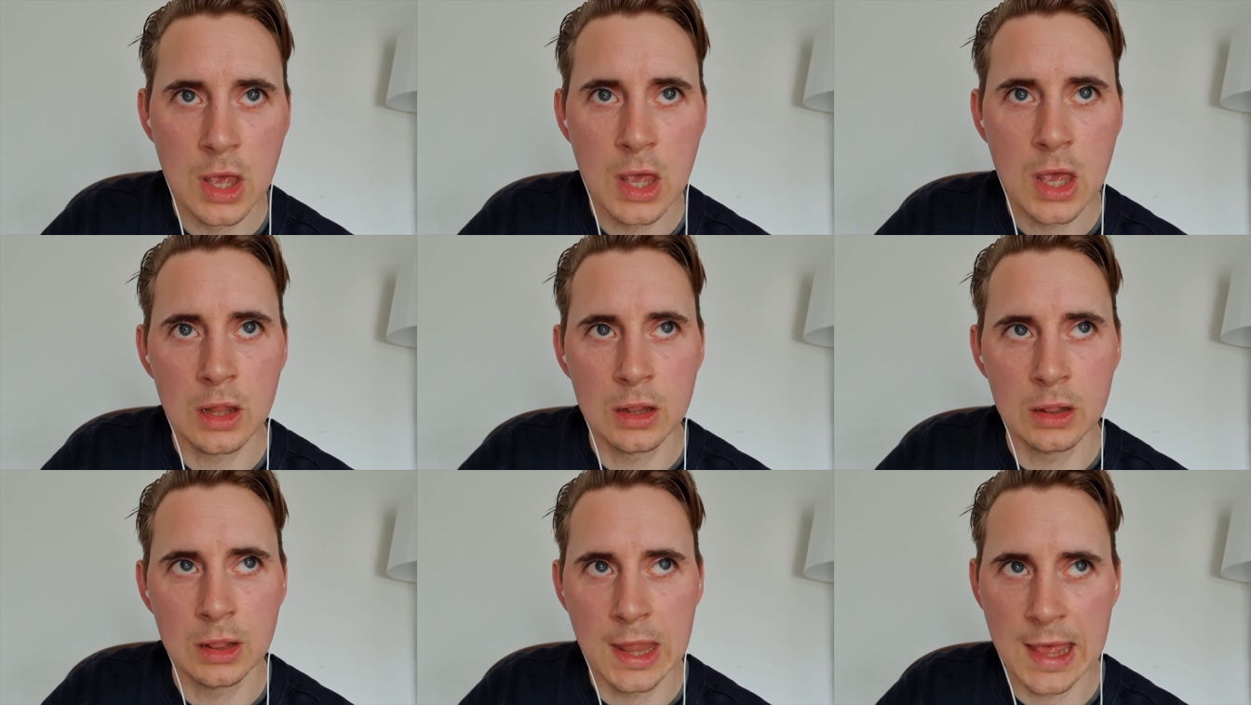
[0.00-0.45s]

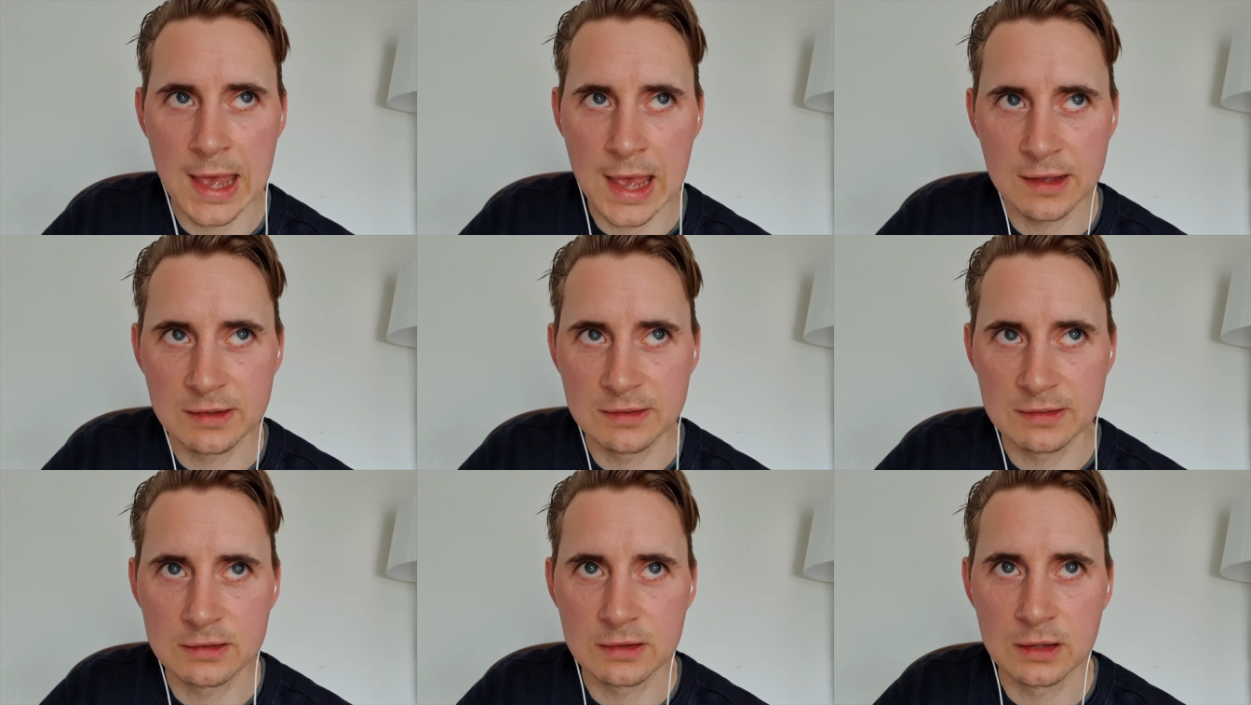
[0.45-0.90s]

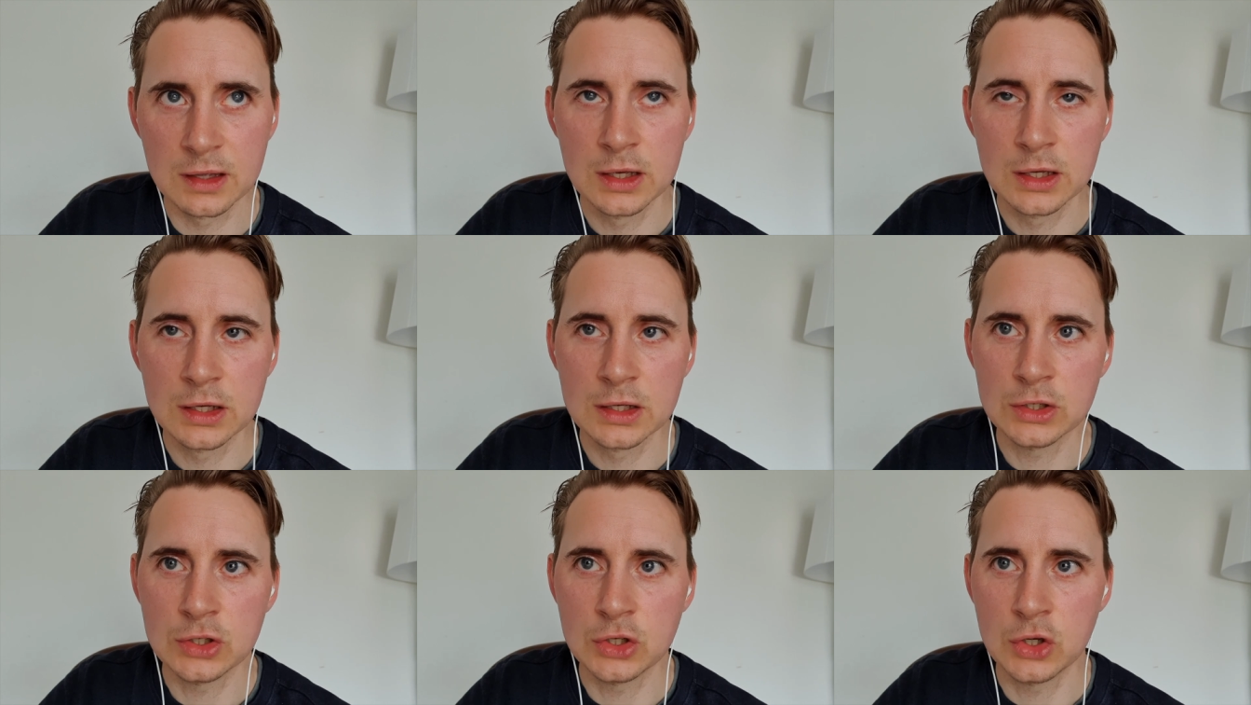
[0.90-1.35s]
unless
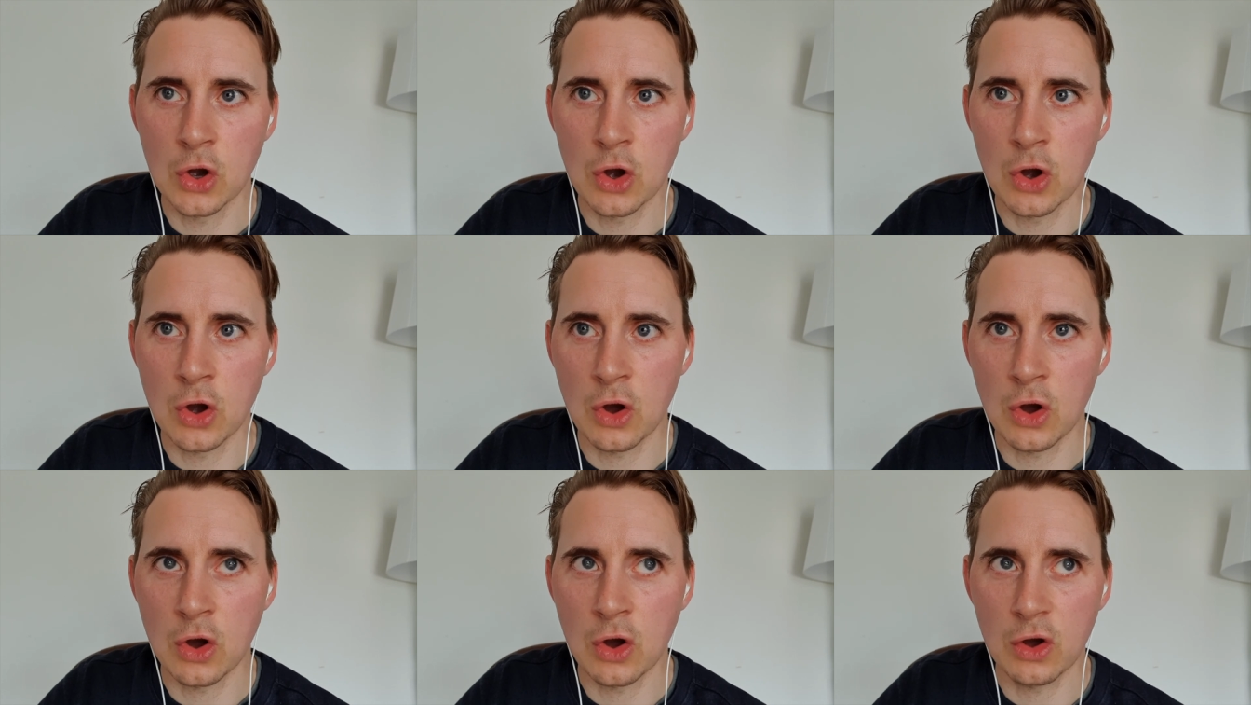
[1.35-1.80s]

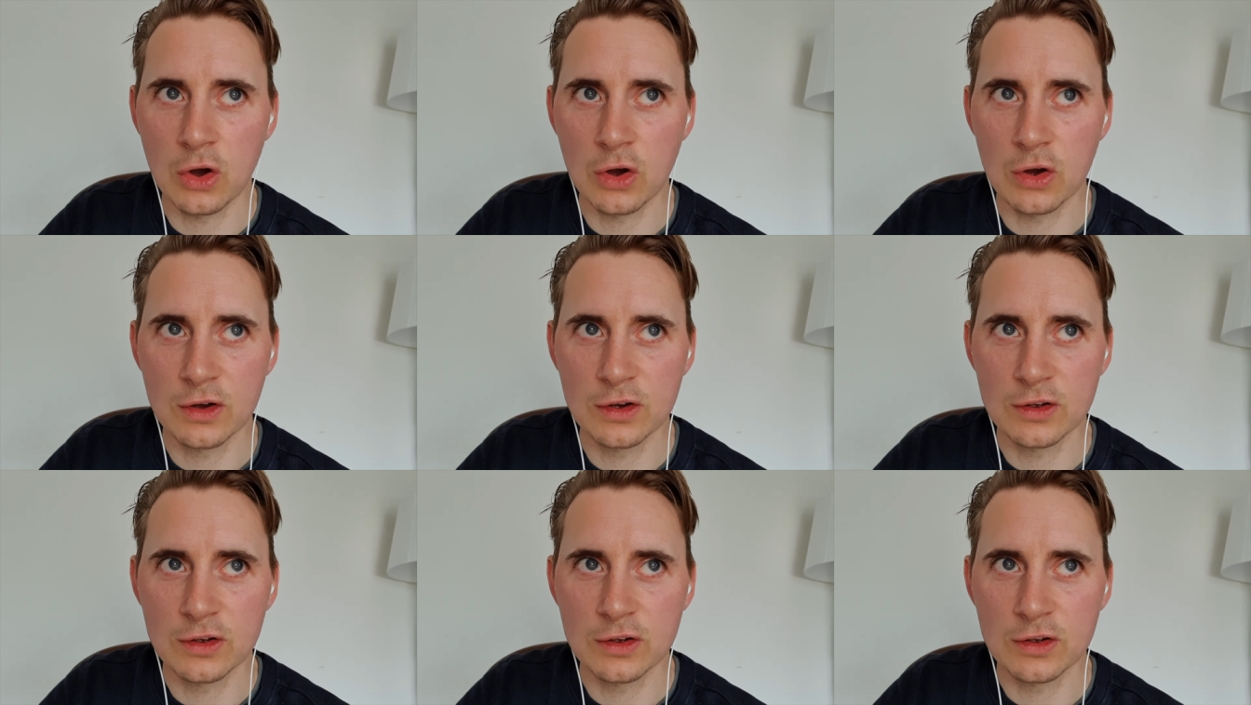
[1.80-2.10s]
you're